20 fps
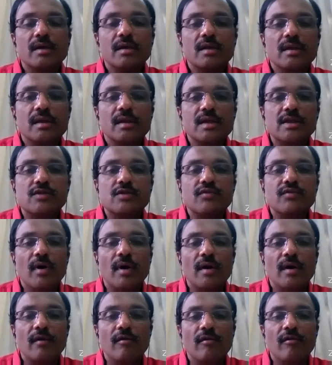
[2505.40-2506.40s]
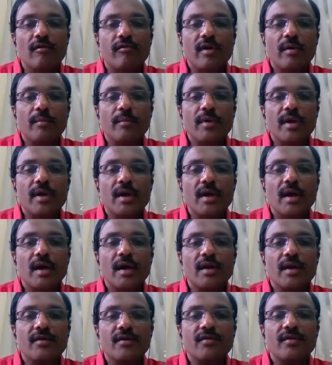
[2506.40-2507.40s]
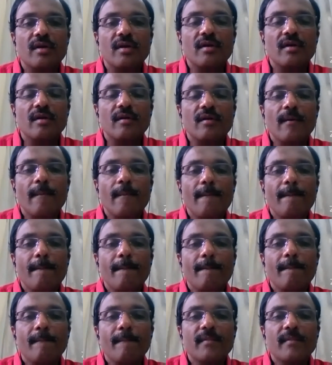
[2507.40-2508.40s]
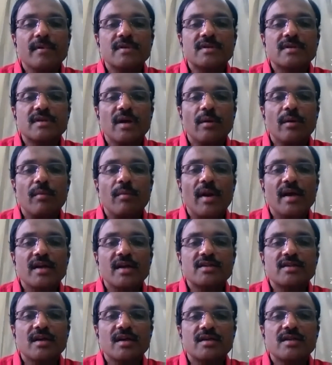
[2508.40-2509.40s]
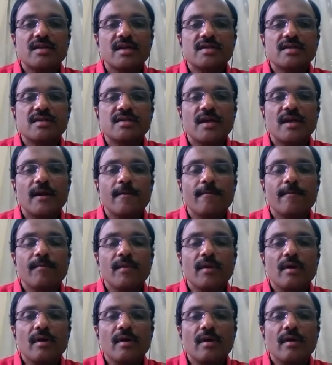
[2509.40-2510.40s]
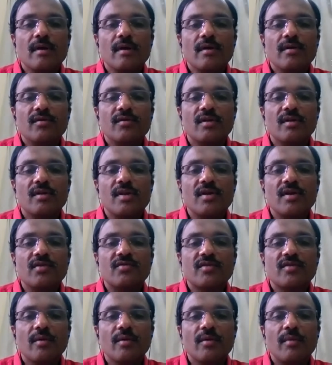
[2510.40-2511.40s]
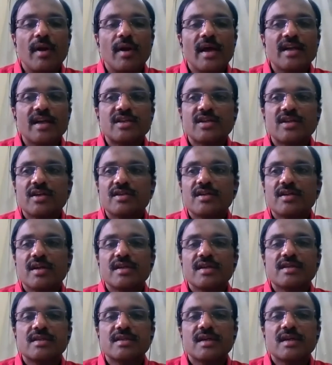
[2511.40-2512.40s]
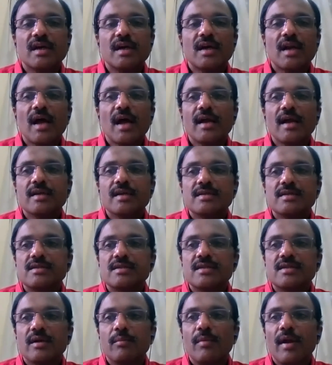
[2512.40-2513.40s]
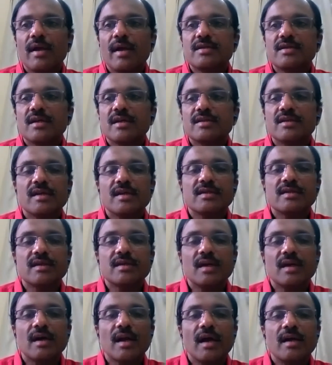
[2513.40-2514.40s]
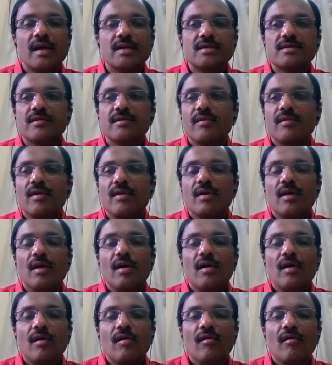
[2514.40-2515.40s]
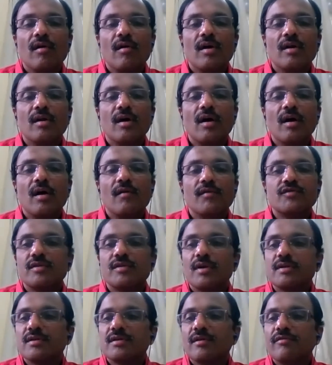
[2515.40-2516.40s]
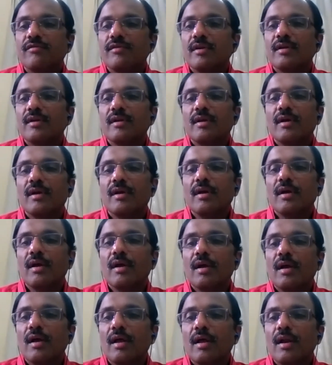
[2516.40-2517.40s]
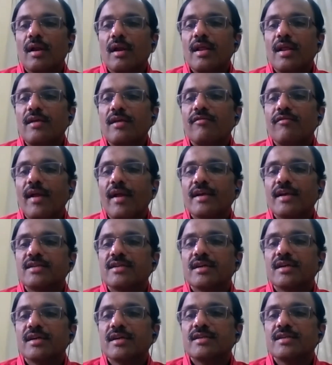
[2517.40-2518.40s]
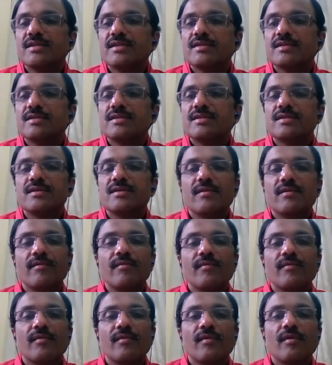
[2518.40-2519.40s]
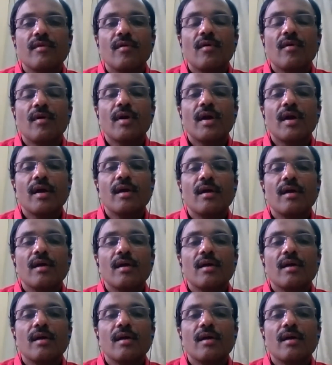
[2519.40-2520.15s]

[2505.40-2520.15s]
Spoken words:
this one from here it is in stem-like structure is there. So this stem-like structure is contained. Stem-like structure is contained, and which one that is often leaf-like structures. Okay.